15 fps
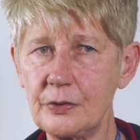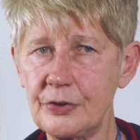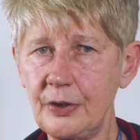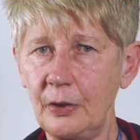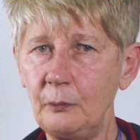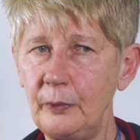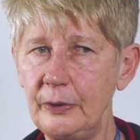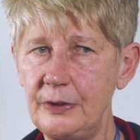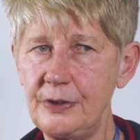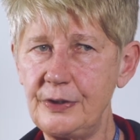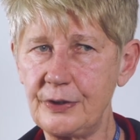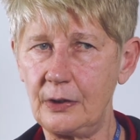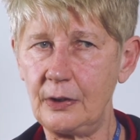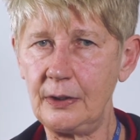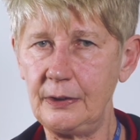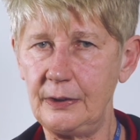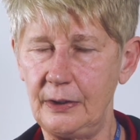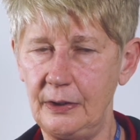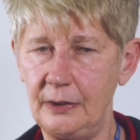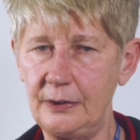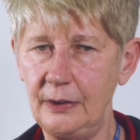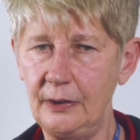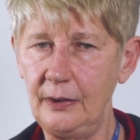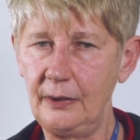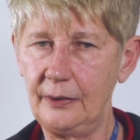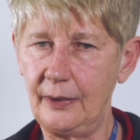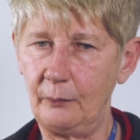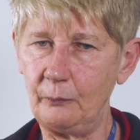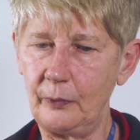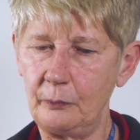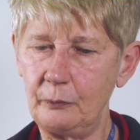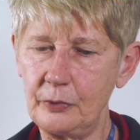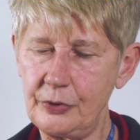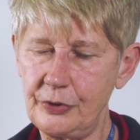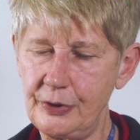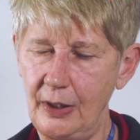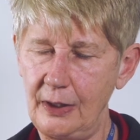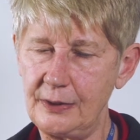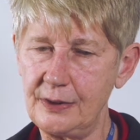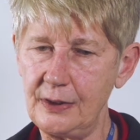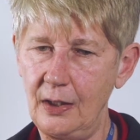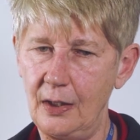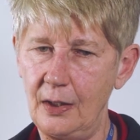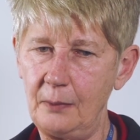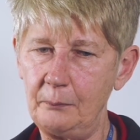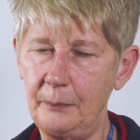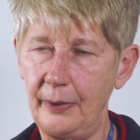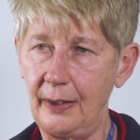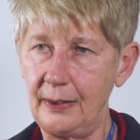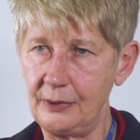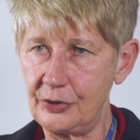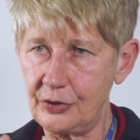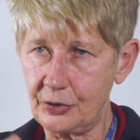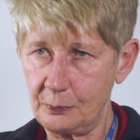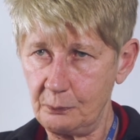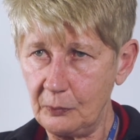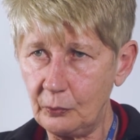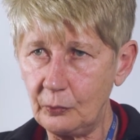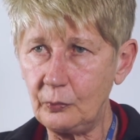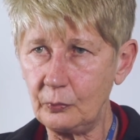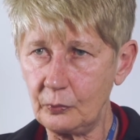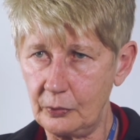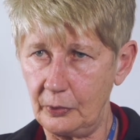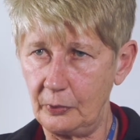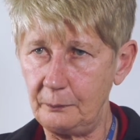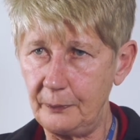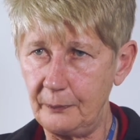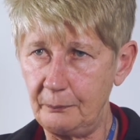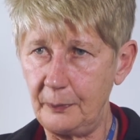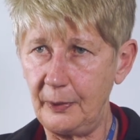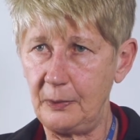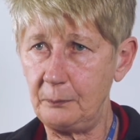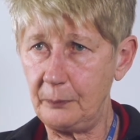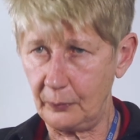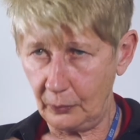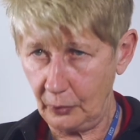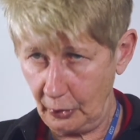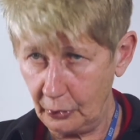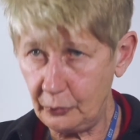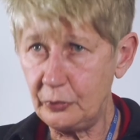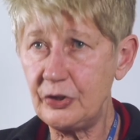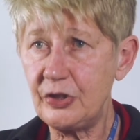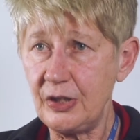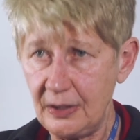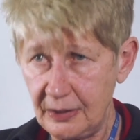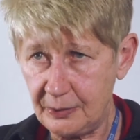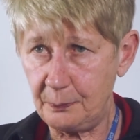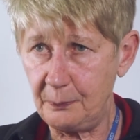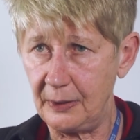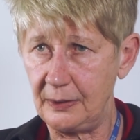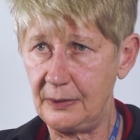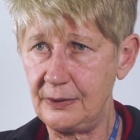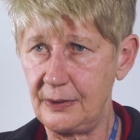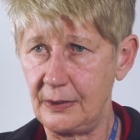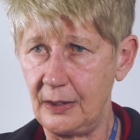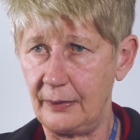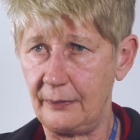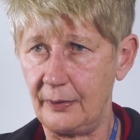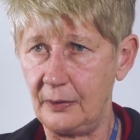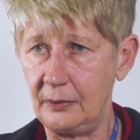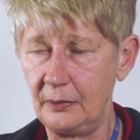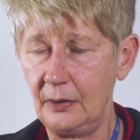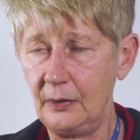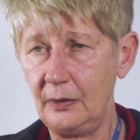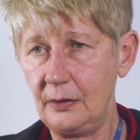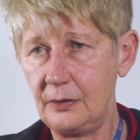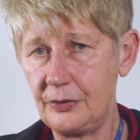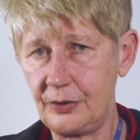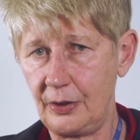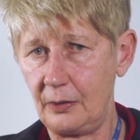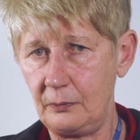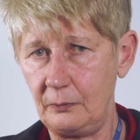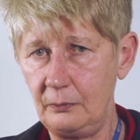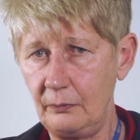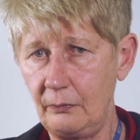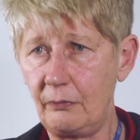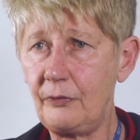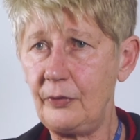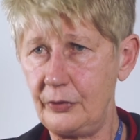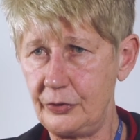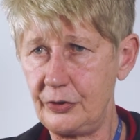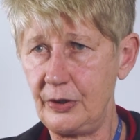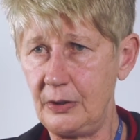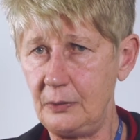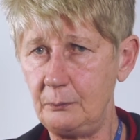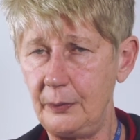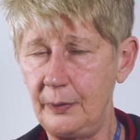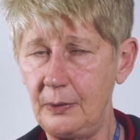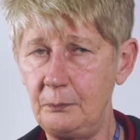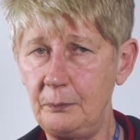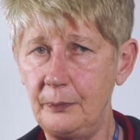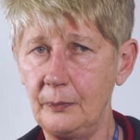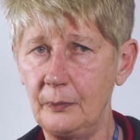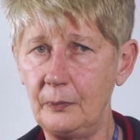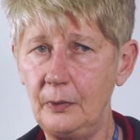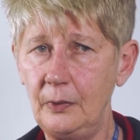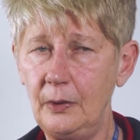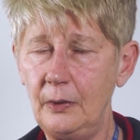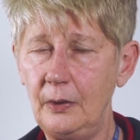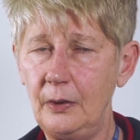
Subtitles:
So we decided that we would set up a small group of people who did meet together. So 13 people